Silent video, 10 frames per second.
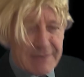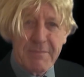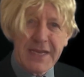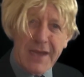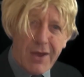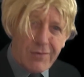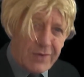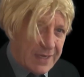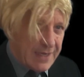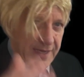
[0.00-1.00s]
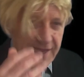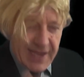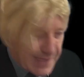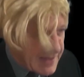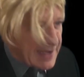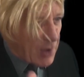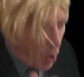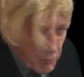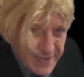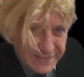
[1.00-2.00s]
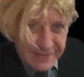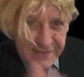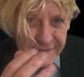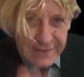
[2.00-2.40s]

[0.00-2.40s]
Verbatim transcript: let me know in the comments